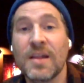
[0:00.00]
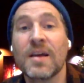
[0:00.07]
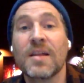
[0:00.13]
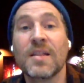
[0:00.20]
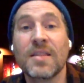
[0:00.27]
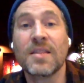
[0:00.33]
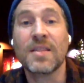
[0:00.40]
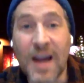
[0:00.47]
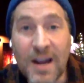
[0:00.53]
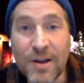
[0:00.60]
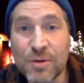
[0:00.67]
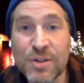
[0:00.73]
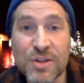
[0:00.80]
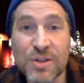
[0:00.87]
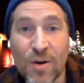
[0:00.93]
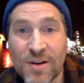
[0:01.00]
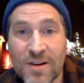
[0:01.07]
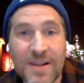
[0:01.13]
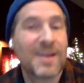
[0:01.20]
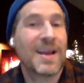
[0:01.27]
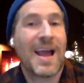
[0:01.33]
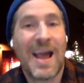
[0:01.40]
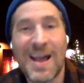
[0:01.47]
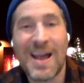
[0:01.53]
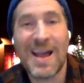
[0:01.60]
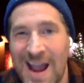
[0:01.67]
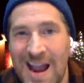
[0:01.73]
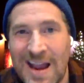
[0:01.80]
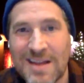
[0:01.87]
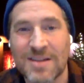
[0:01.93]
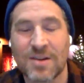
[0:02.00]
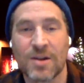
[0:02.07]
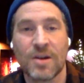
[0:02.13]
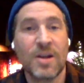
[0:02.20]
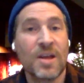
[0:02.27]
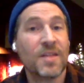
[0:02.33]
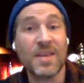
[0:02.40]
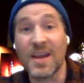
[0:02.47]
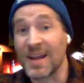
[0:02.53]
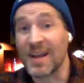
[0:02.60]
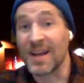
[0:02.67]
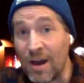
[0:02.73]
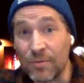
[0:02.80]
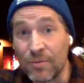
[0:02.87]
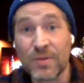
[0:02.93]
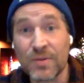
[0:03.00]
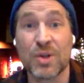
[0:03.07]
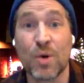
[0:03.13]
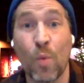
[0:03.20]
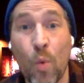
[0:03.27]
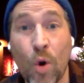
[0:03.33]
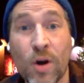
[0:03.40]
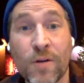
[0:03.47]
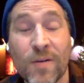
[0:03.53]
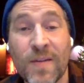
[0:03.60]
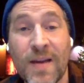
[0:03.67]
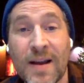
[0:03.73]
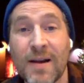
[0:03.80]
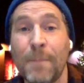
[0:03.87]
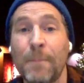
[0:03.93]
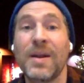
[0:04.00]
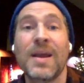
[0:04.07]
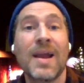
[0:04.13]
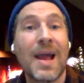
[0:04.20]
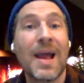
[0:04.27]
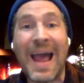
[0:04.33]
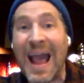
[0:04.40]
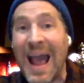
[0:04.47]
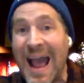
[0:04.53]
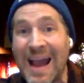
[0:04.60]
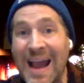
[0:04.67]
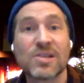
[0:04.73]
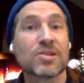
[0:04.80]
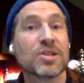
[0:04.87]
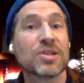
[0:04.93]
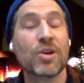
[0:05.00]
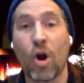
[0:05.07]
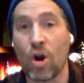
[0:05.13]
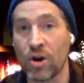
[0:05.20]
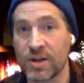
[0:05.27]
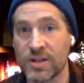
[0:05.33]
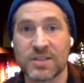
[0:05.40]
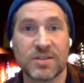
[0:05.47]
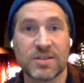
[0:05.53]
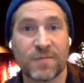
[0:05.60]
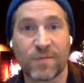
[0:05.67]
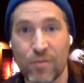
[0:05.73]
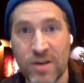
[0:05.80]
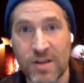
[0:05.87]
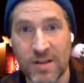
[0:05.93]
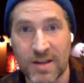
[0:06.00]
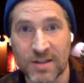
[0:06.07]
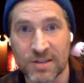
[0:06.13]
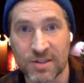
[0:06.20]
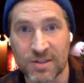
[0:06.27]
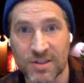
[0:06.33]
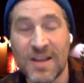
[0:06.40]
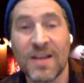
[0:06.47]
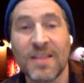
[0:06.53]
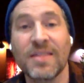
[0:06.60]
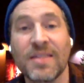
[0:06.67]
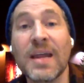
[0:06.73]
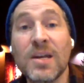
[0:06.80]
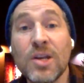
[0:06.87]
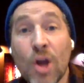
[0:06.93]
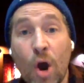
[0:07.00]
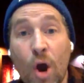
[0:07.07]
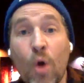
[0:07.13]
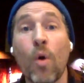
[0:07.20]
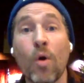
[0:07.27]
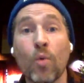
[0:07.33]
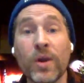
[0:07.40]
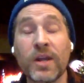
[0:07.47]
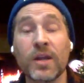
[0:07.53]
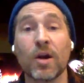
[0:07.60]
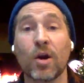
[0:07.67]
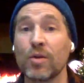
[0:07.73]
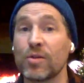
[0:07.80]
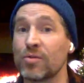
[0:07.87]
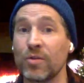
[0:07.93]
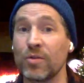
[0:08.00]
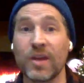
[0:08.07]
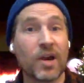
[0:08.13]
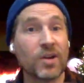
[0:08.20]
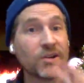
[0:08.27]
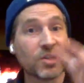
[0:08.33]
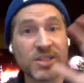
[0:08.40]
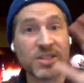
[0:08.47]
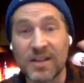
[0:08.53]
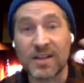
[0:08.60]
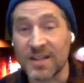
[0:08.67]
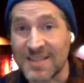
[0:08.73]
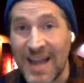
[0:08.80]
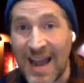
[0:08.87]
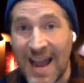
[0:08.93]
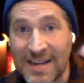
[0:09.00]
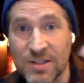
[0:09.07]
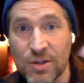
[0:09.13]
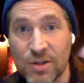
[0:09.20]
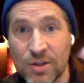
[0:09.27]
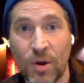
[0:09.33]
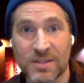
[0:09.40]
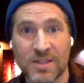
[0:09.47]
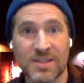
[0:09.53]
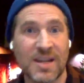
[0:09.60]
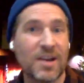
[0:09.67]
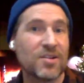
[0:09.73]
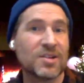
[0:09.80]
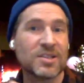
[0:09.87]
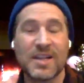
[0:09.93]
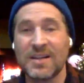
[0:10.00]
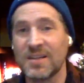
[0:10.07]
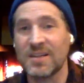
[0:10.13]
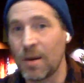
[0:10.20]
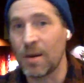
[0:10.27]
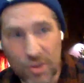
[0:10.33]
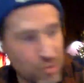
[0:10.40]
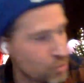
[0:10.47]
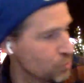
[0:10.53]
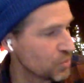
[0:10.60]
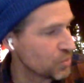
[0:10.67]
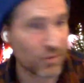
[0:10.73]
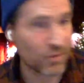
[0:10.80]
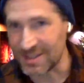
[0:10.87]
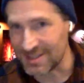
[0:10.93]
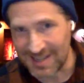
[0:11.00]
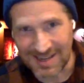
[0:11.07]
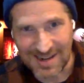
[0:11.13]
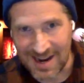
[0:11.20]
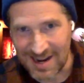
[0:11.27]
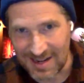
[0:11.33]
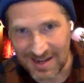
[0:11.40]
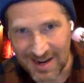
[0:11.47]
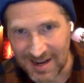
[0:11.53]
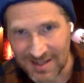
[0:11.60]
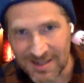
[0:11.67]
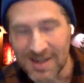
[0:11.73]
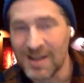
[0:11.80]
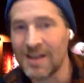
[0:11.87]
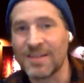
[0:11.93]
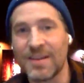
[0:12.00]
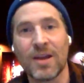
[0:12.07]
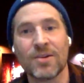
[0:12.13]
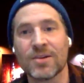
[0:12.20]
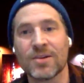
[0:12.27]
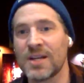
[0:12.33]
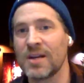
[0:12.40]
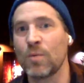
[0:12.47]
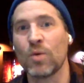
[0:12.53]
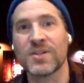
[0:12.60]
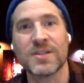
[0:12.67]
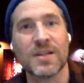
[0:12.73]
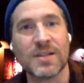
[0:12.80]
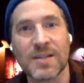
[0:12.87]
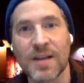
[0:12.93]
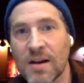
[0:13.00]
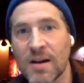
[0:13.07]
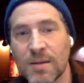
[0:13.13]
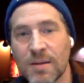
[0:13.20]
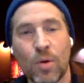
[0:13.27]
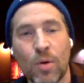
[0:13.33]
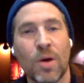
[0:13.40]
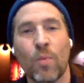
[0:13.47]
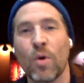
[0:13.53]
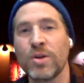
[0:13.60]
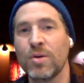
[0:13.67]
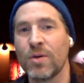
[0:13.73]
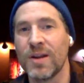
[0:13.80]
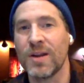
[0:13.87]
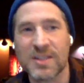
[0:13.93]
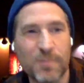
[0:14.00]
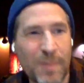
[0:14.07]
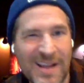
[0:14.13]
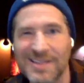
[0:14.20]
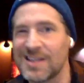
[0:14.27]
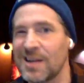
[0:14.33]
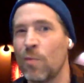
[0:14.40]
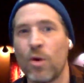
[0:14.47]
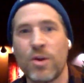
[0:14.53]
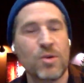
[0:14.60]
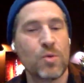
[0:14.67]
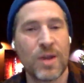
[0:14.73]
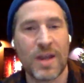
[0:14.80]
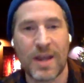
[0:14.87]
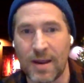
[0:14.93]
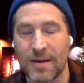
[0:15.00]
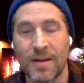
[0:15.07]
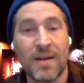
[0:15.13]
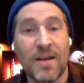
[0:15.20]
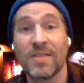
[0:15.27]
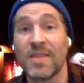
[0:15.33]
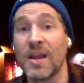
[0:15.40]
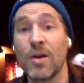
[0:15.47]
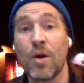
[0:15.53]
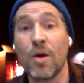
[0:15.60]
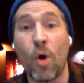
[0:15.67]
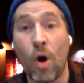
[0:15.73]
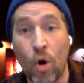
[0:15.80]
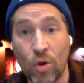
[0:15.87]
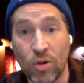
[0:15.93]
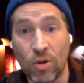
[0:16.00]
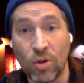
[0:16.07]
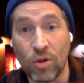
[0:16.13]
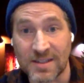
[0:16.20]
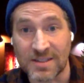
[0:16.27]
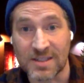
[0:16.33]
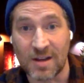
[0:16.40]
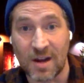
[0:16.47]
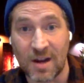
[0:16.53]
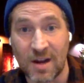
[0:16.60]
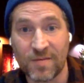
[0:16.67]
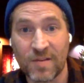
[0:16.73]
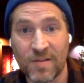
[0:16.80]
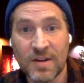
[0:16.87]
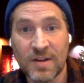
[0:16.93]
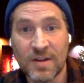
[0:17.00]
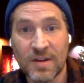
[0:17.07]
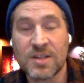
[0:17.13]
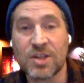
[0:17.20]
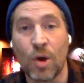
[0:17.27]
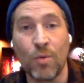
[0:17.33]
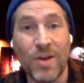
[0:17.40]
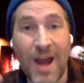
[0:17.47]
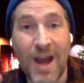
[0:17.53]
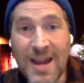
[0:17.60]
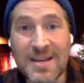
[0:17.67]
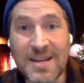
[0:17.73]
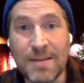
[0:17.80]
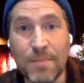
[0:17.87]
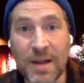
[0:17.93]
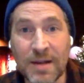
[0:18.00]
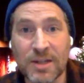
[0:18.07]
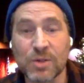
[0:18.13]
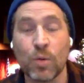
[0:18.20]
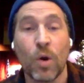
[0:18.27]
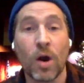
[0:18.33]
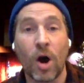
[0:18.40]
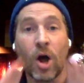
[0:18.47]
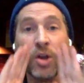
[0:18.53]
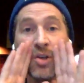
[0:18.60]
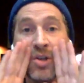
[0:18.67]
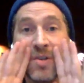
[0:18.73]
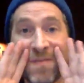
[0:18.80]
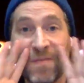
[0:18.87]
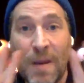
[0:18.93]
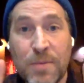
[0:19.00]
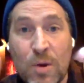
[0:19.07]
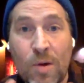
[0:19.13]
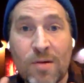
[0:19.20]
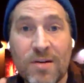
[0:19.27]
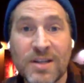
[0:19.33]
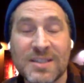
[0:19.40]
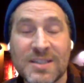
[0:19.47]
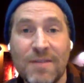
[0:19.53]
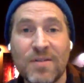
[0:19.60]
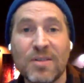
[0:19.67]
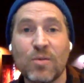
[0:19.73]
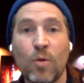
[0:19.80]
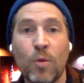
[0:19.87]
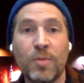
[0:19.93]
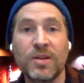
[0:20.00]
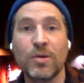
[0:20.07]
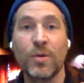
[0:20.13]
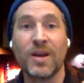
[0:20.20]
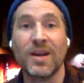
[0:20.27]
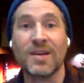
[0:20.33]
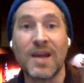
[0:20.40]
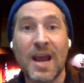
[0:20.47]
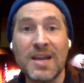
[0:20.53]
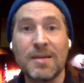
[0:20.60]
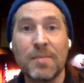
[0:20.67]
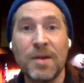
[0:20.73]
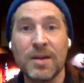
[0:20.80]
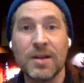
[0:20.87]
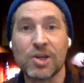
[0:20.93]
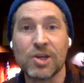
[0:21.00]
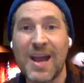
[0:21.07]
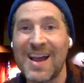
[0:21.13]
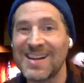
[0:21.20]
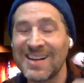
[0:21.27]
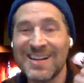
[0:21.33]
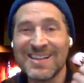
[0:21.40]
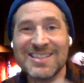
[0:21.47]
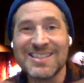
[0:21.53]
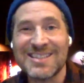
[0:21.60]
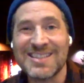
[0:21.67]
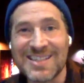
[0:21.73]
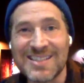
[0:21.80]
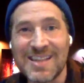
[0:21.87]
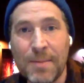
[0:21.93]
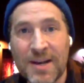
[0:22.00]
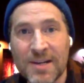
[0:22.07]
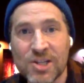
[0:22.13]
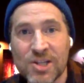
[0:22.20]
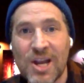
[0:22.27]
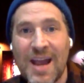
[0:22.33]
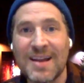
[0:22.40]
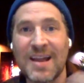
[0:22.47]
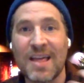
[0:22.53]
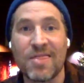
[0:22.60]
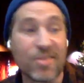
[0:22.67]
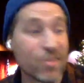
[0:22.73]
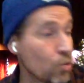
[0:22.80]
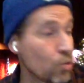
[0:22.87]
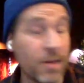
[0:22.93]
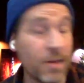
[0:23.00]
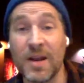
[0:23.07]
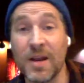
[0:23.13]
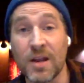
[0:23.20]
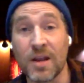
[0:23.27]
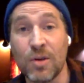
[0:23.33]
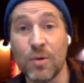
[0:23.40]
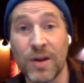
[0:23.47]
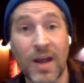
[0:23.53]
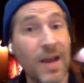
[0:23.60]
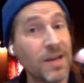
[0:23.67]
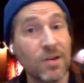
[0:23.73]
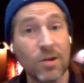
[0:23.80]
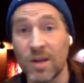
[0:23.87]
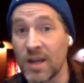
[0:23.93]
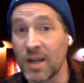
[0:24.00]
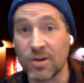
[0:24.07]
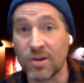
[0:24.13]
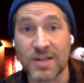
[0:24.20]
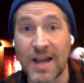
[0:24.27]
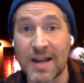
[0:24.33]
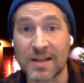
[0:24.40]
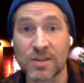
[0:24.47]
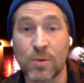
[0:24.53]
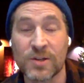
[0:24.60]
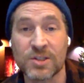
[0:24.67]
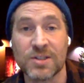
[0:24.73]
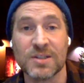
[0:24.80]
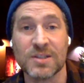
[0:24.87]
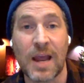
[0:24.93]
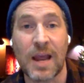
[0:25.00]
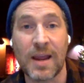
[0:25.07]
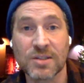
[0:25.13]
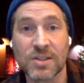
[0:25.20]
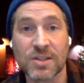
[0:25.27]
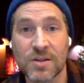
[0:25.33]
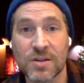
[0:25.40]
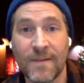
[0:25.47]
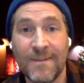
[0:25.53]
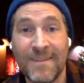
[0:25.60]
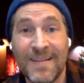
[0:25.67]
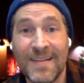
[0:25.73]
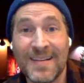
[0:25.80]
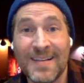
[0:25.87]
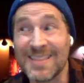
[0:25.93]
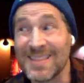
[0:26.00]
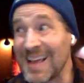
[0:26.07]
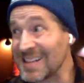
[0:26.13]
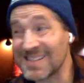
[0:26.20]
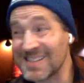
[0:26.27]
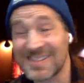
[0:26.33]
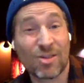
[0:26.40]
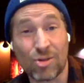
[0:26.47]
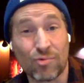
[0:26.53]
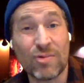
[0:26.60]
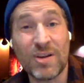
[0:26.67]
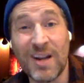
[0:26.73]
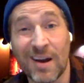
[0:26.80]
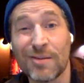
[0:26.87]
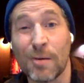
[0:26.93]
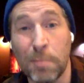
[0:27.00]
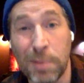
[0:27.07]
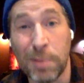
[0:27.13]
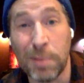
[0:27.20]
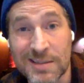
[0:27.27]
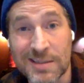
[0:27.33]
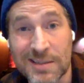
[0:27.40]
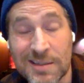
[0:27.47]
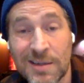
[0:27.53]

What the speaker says: The guy who started it, an actor. The accountants that work for that company, actors and artists and freelancers. They know what we go through. They understand the tax nuances. They understand W-2s versus 1099s. They understand what's deductible and what you can expense and what you can't. They know all of that stuff. So 90 minutes on February 7th, we'll be doing a 90-minute chat, 60-minute chat, and 30-minute Q&A. You can get your tax questions answered. That's $300.